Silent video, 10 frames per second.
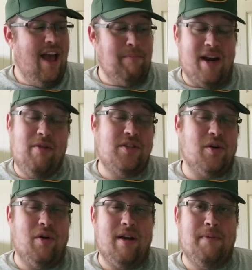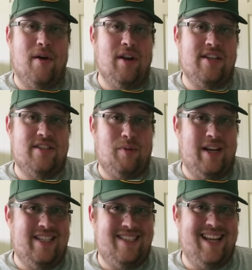but outscoring opponents
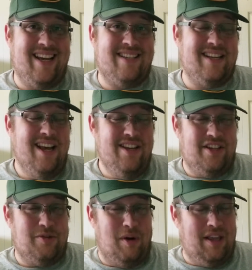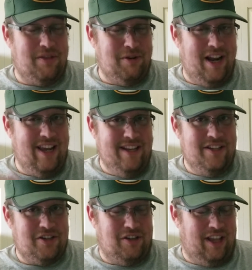26-23,
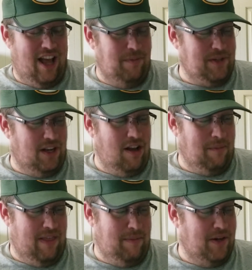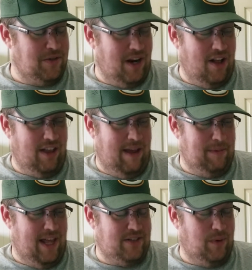certainly helped along by the Montreal game
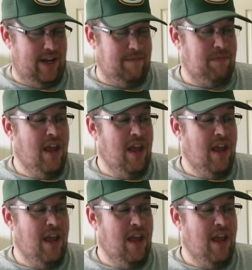last week.